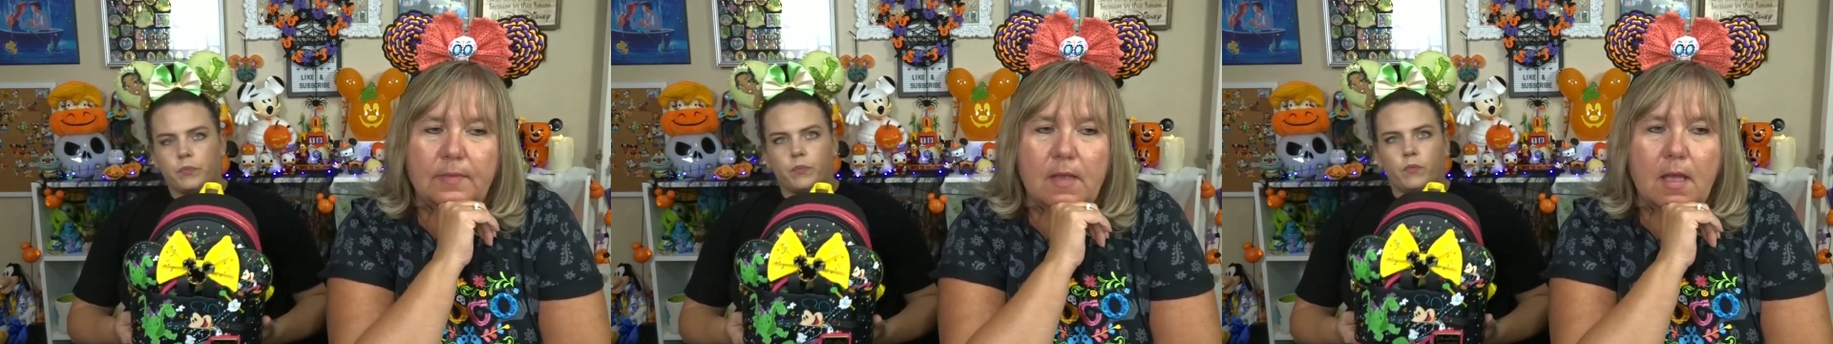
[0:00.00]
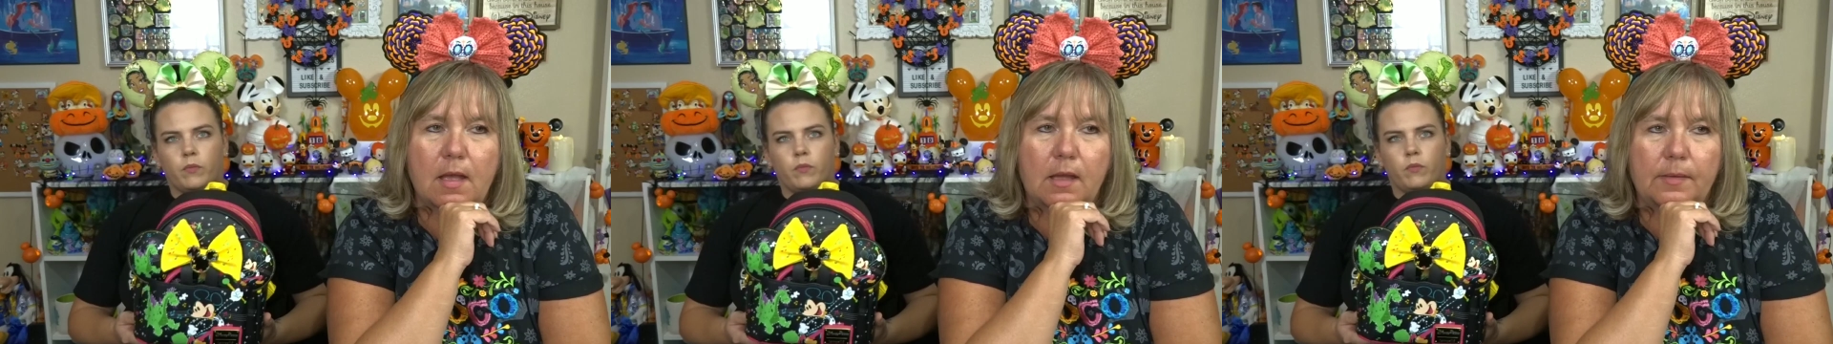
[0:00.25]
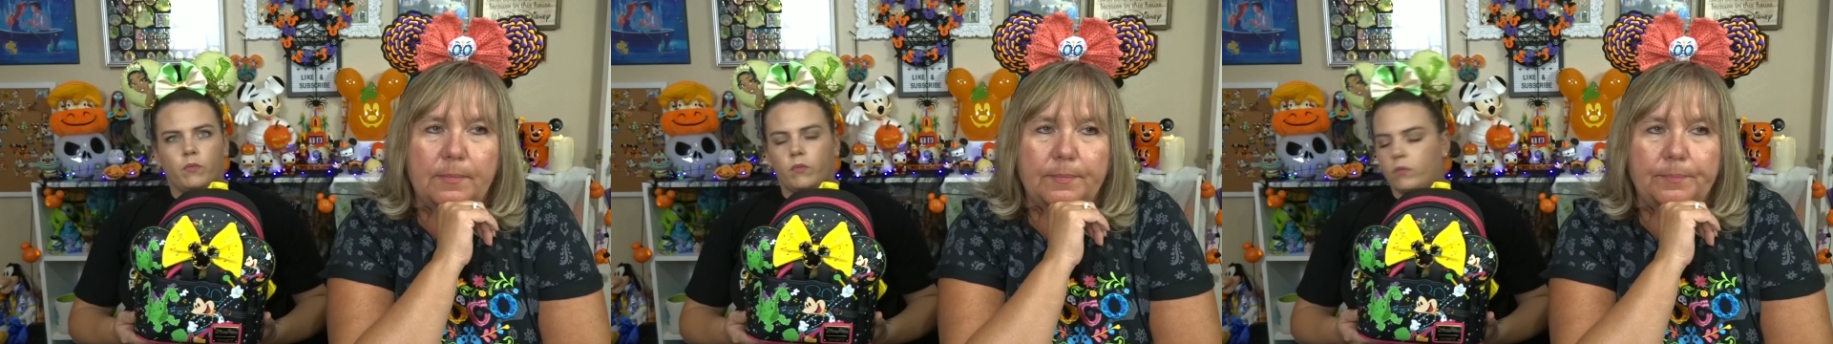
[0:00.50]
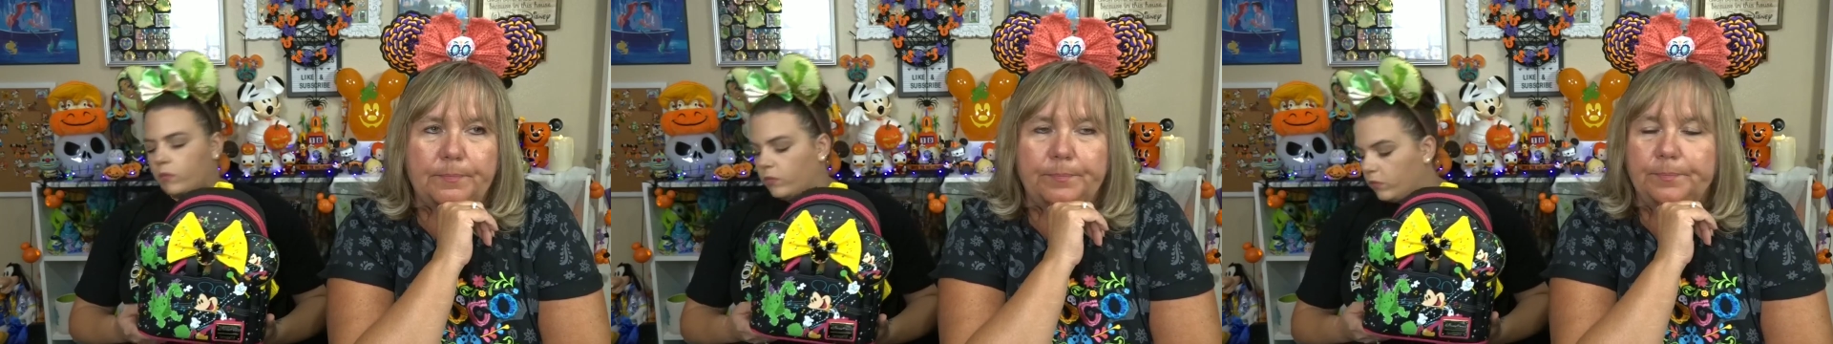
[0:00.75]

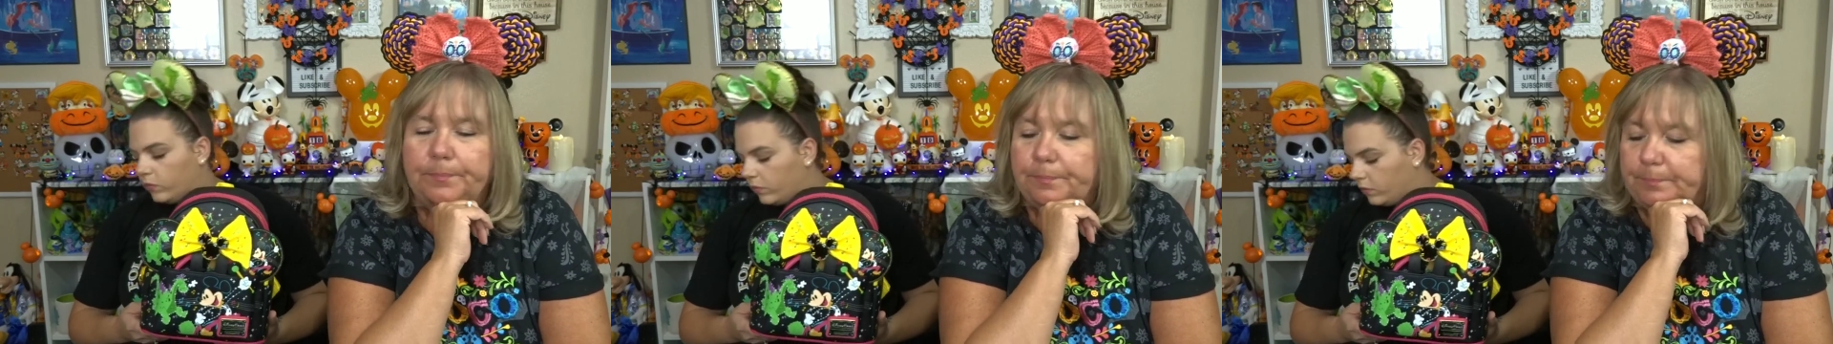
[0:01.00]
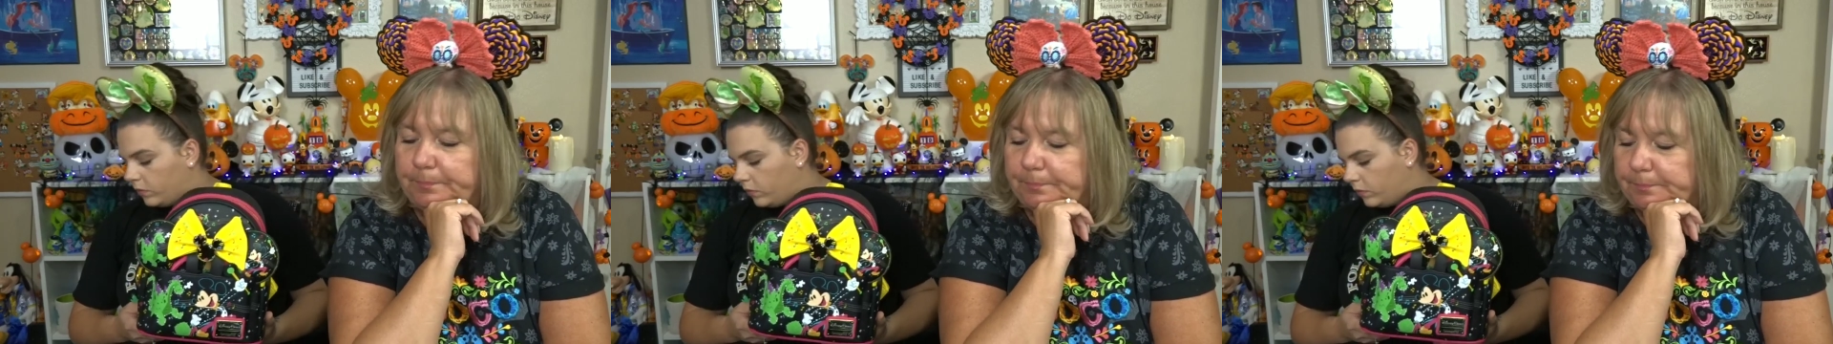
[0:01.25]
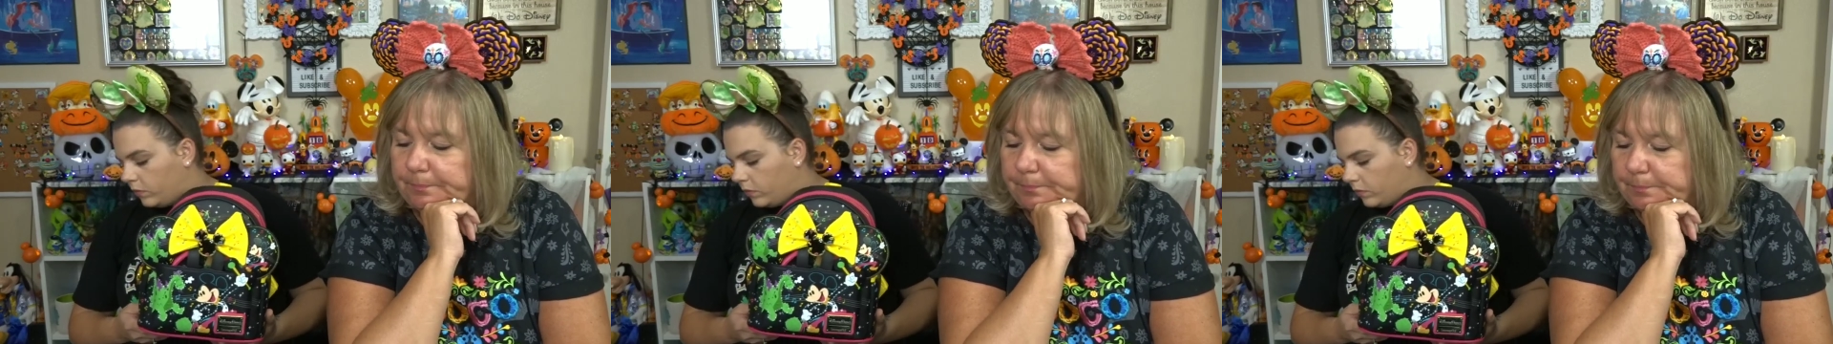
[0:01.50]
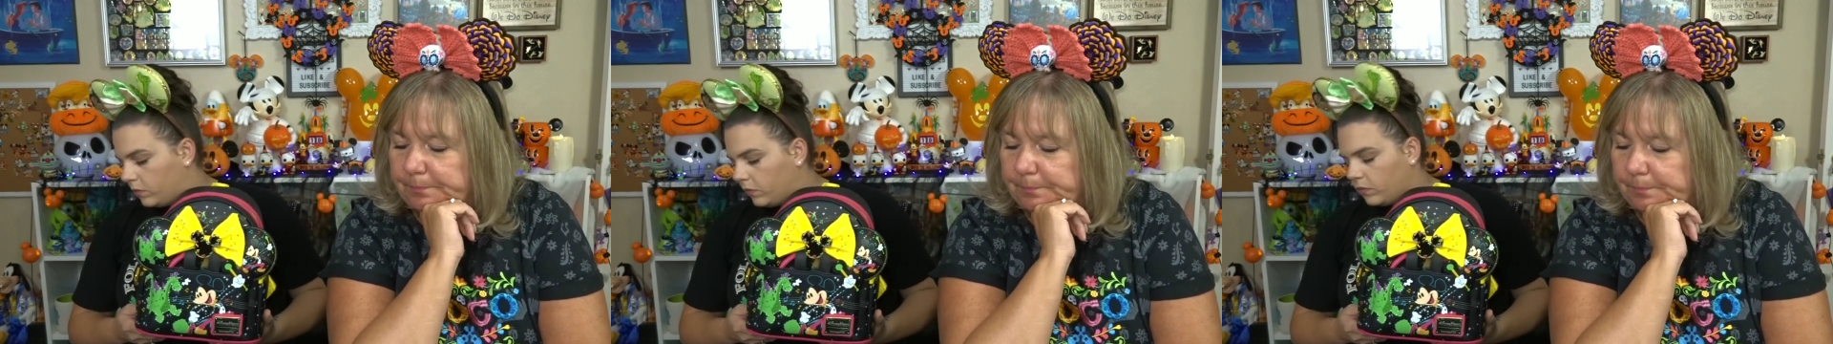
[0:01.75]

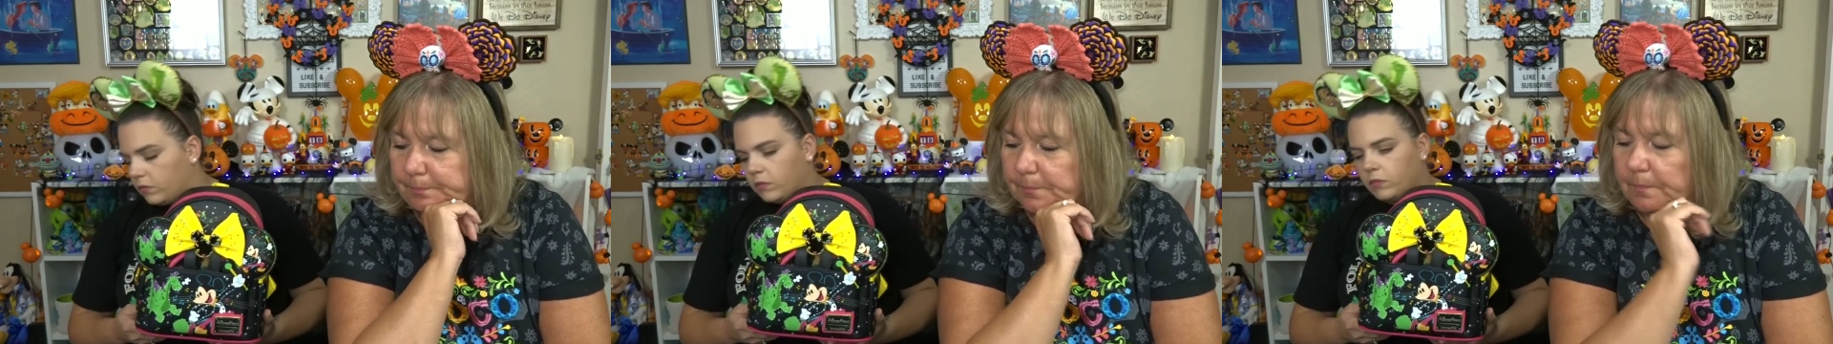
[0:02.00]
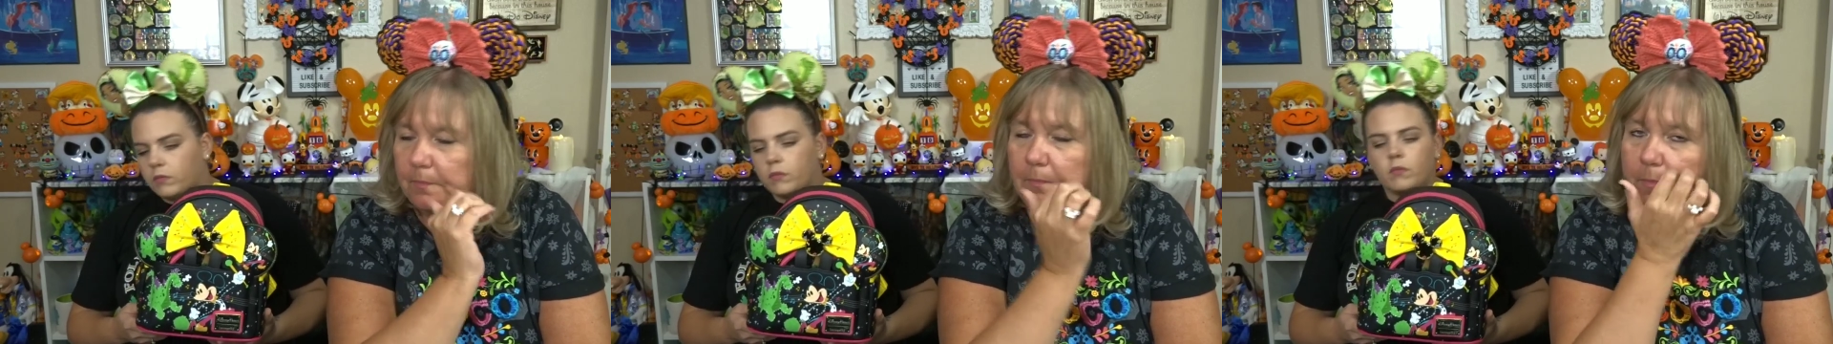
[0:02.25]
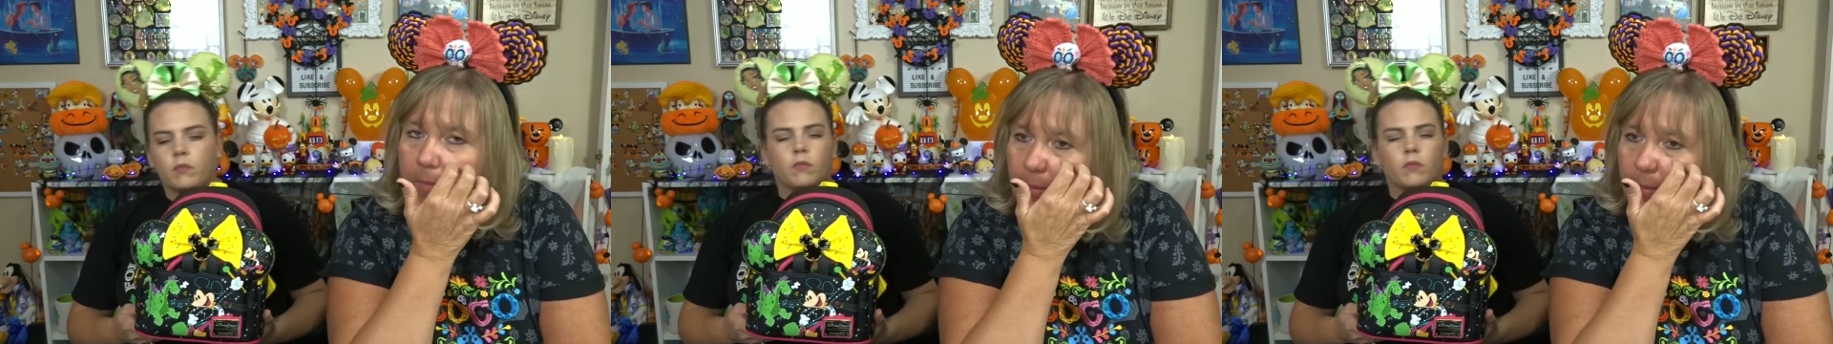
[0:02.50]
(no one is talking)